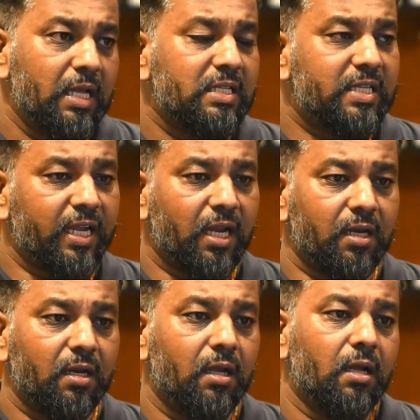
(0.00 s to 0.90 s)

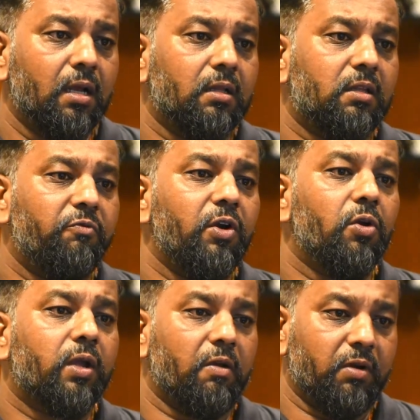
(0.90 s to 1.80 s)
Second, the
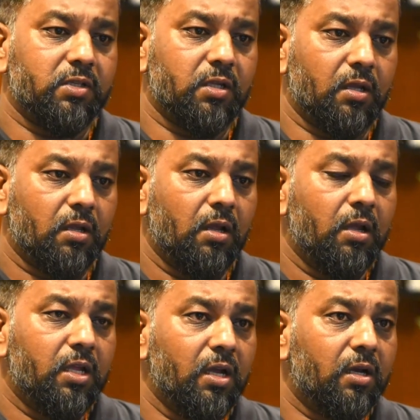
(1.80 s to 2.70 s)
video KYC.
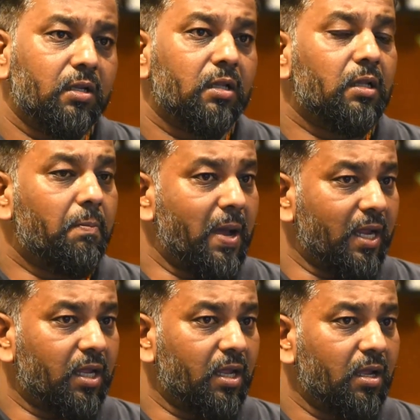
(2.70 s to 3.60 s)
Here the
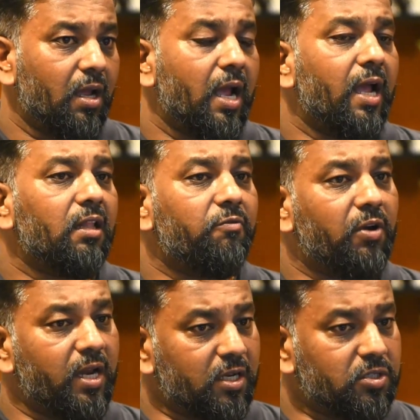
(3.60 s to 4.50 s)
banking and the
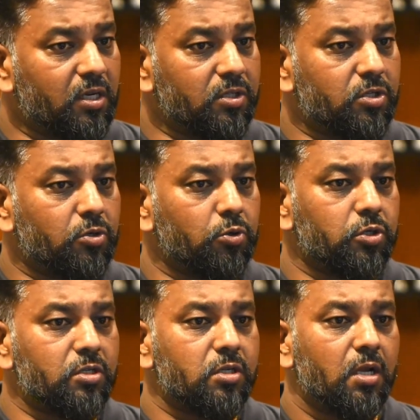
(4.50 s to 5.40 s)
financial
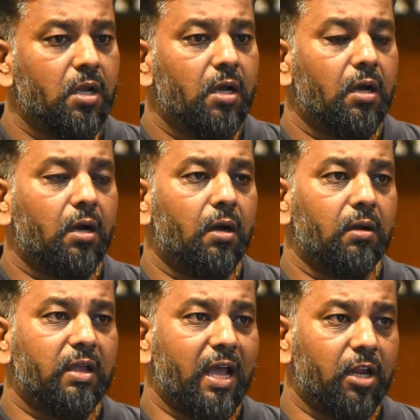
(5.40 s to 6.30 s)
institutions
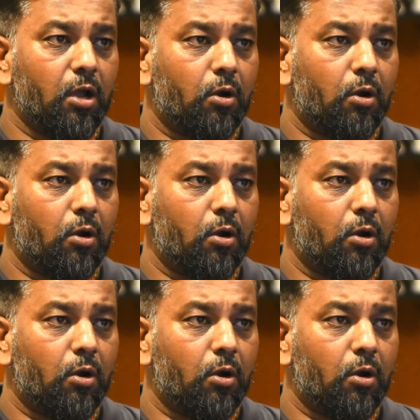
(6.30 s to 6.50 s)
carry